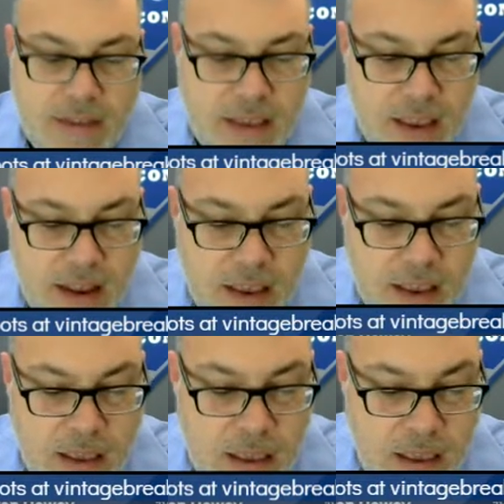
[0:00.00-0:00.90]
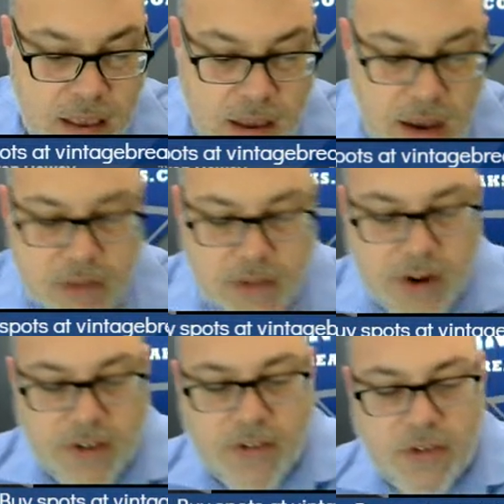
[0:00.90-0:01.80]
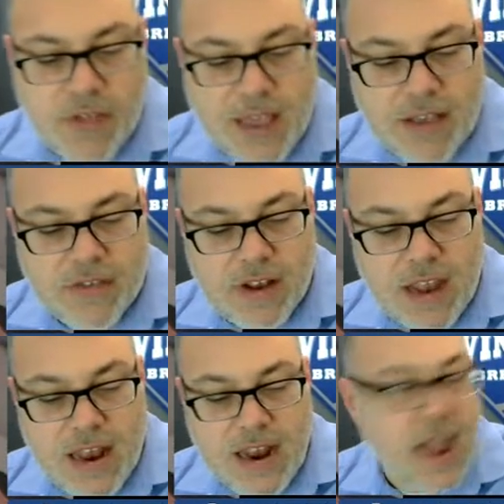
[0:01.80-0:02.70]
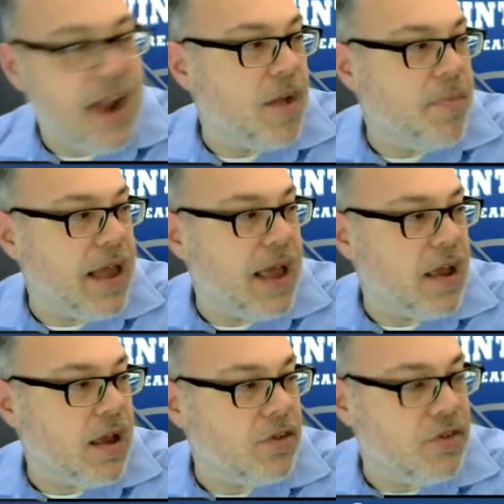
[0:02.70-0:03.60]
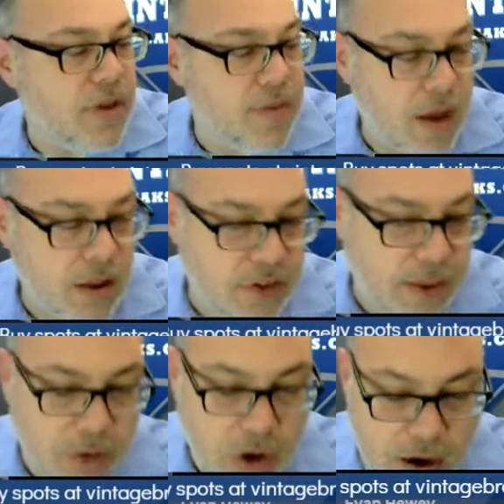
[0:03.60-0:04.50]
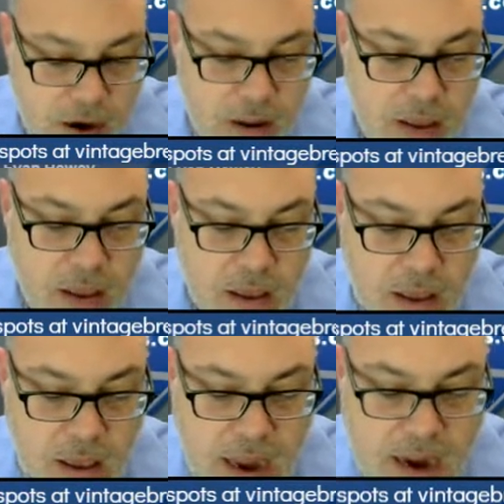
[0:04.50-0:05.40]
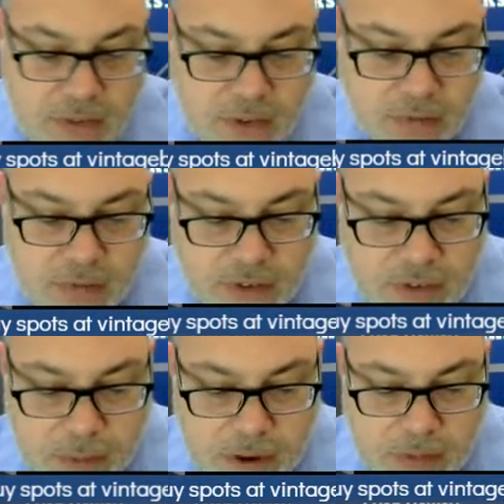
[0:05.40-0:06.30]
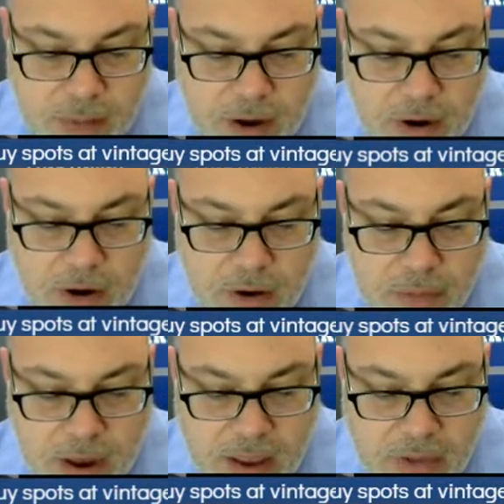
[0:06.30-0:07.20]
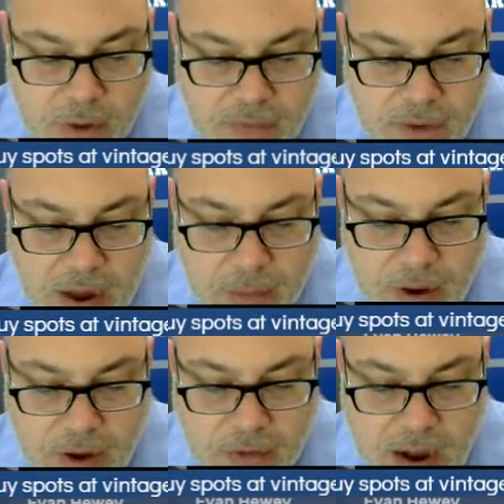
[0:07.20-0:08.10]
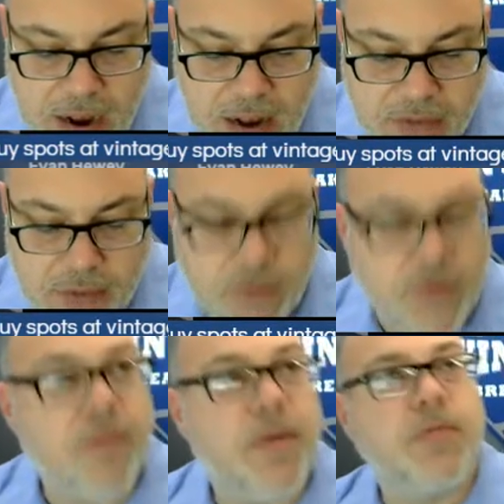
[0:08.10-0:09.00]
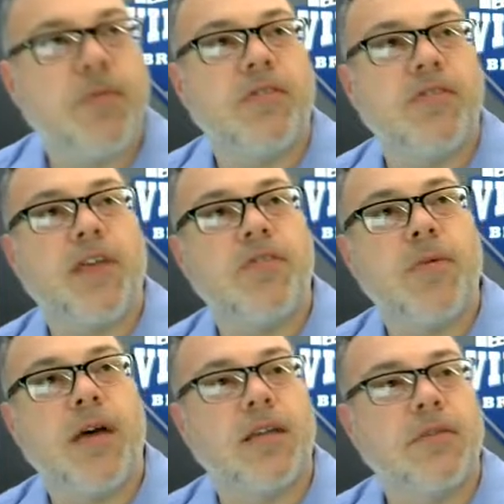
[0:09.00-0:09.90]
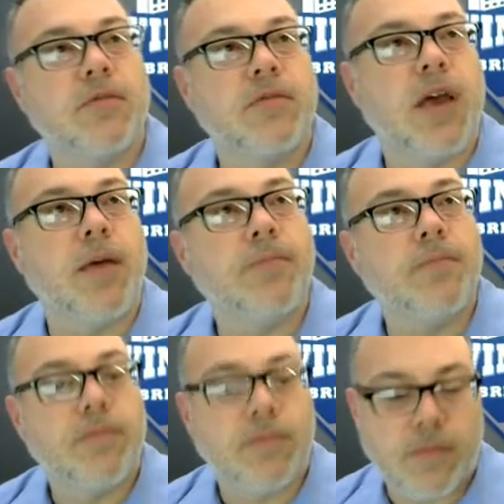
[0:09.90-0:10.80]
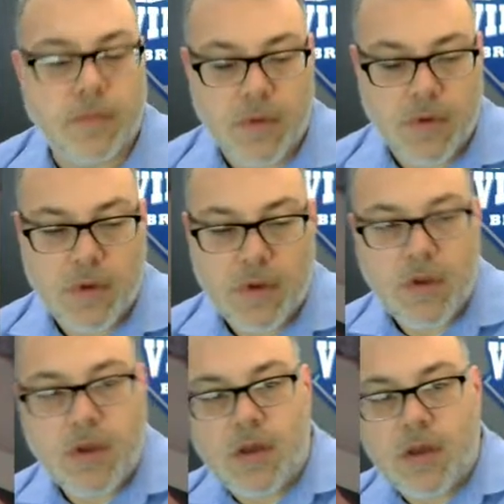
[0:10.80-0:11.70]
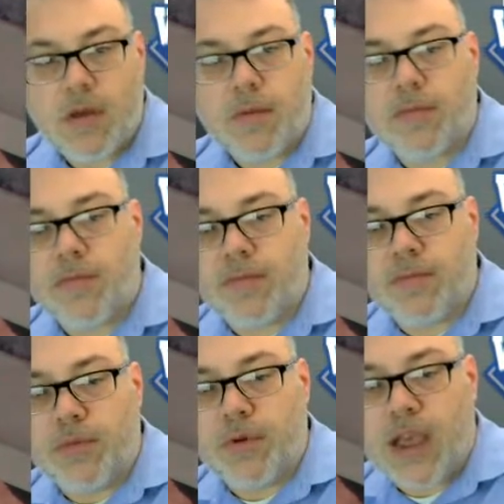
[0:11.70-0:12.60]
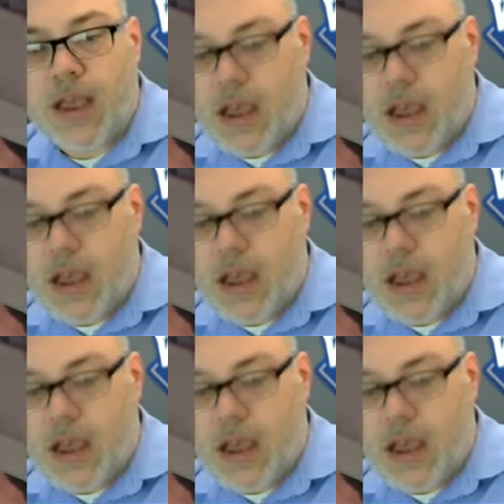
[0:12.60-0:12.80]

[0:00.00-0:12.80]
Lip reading: 19... 2009 Upper Deck James Harden, 86 Fleer set break spot in our current break, $25 break credit, and 75 baseball set spot. Top. I'm going to grab that. Just when I give Sam so he can type it up.